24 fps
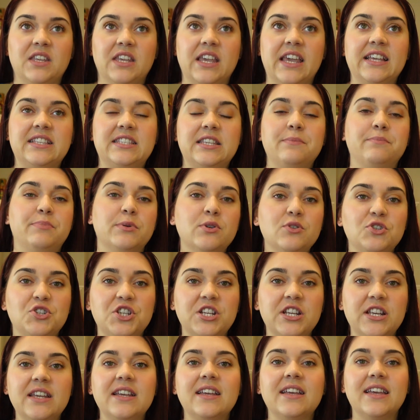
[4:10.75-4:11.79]
is it
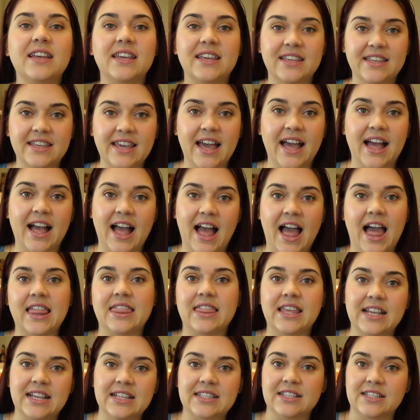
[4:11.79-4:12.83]
bougie? Yeah, I
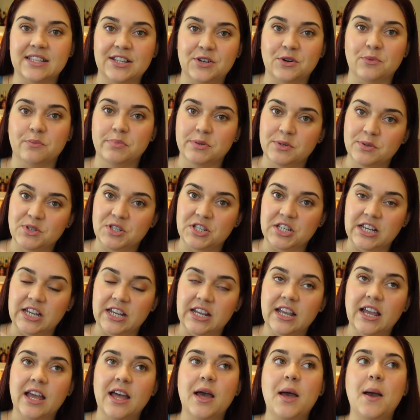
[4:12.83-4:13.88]
think it's a little
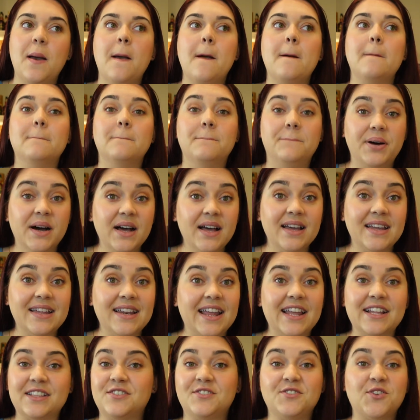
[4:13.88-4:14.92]
bougie. But
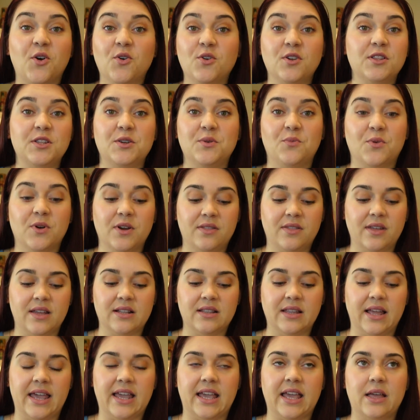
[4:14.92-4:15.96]
it's totally worth it.
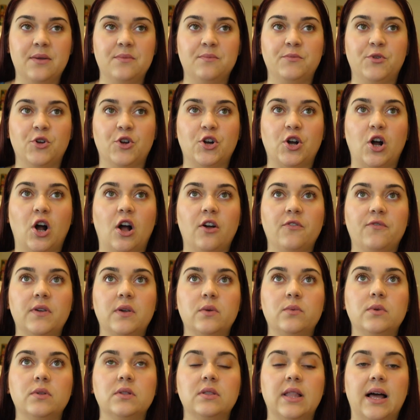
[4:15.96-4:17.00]
Like your coffee
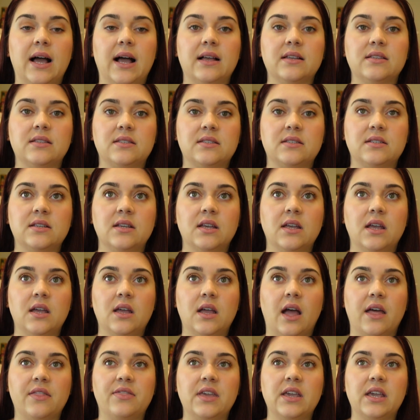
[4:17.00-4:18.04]
will last,
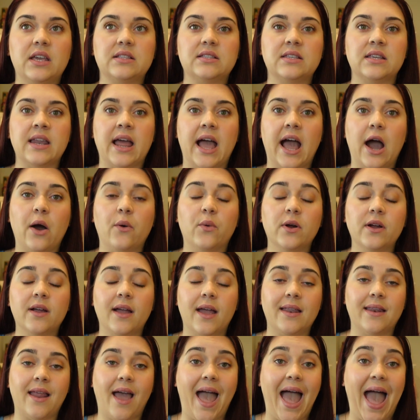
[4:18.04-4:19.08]
I think it's an hour
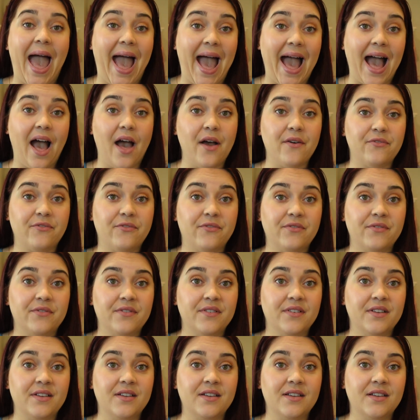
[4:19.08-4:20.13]
and a half.
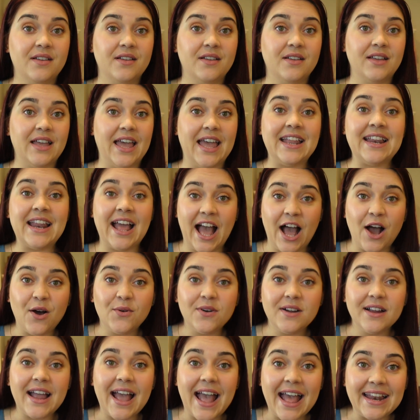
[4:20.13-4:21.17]
An
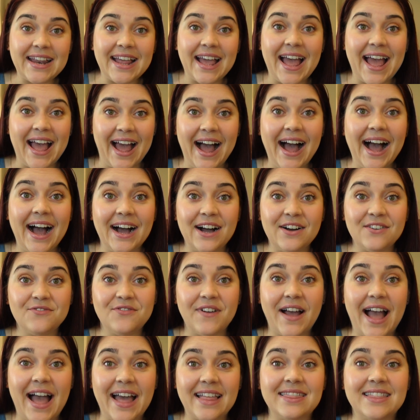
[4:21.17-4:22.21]
hour and a half
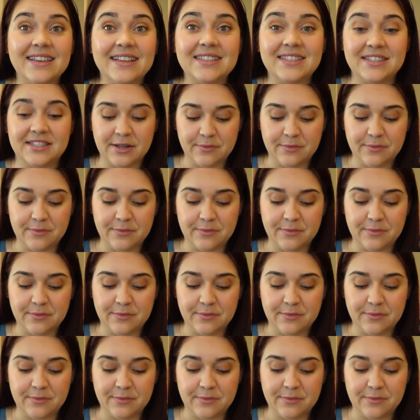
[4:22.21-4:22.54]
at this